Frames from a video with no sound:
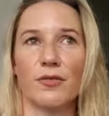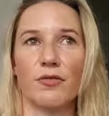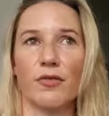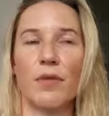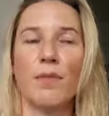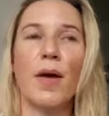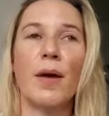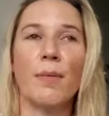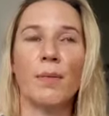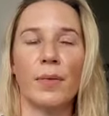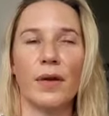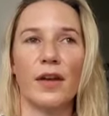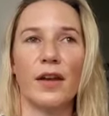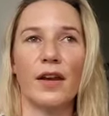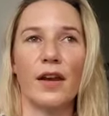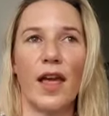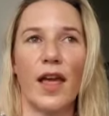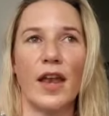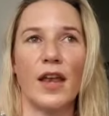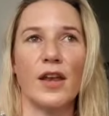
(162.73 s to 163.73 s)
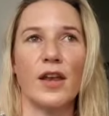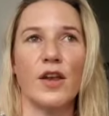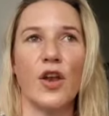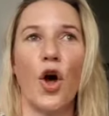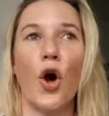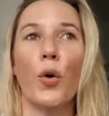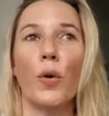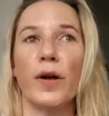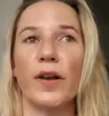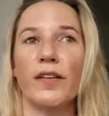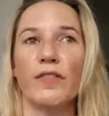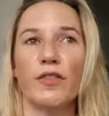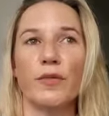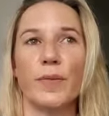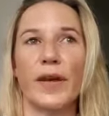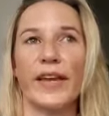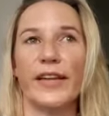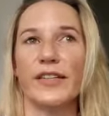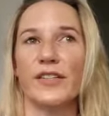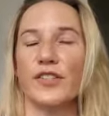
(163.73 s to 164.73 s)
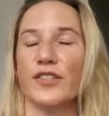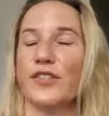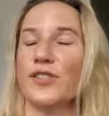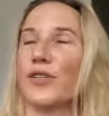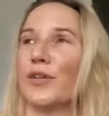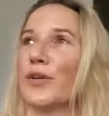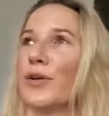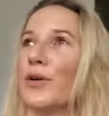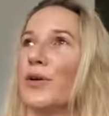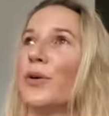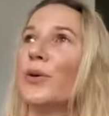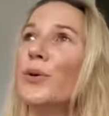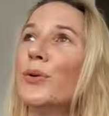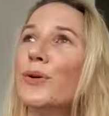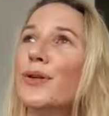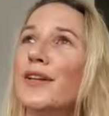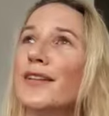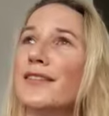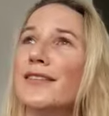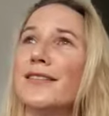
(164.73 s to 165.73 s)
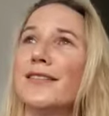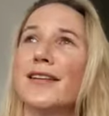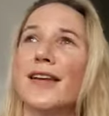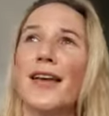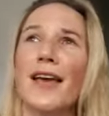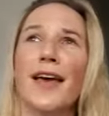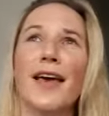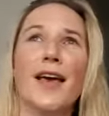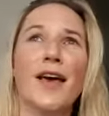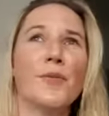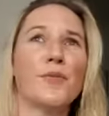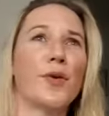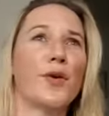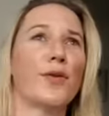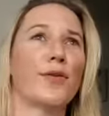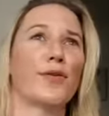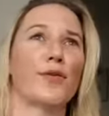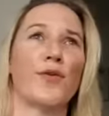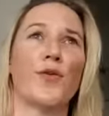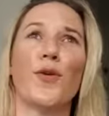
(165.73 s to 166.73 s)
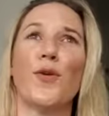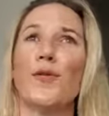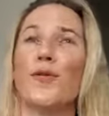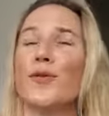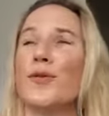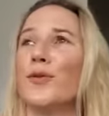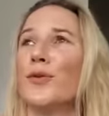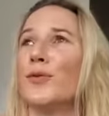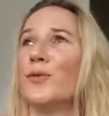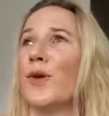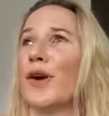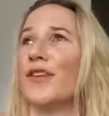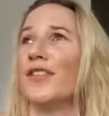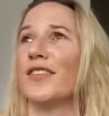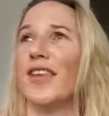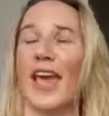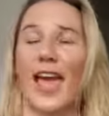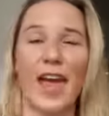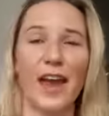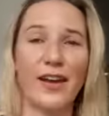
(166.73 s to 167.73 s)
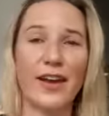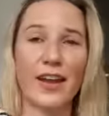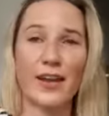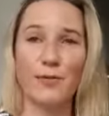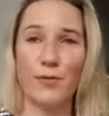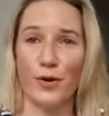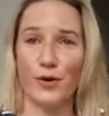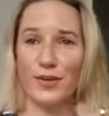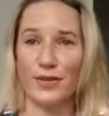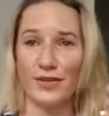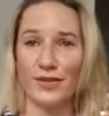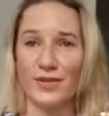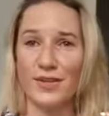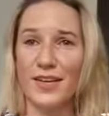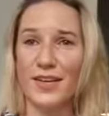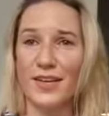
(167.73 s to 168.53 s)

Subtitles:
remembered and known for being just the coolest, most thoughtful, most caring, most...